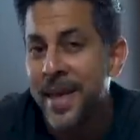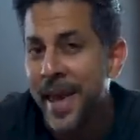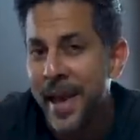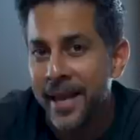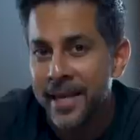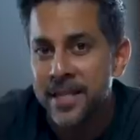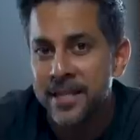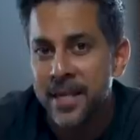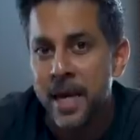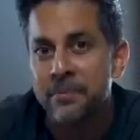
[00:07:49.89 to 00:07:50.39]

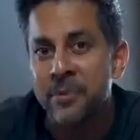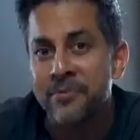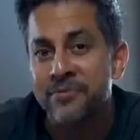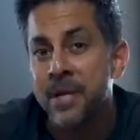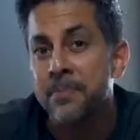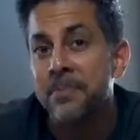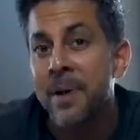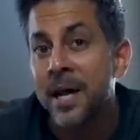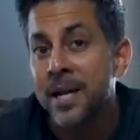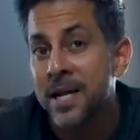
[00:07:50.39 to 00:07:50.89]
any type of
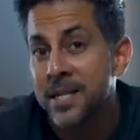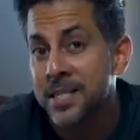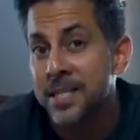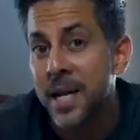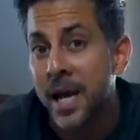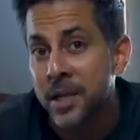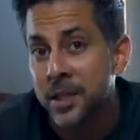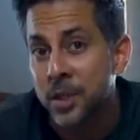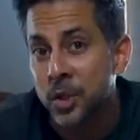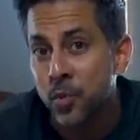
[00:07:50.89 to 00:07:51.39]
Tabata
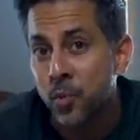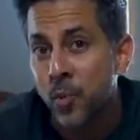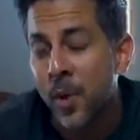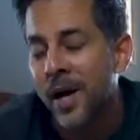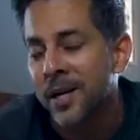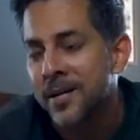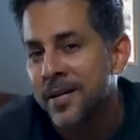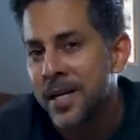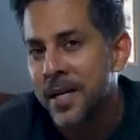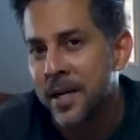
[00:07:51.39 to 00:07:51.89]
style you
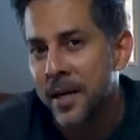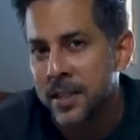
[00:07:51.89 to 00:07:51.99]
want.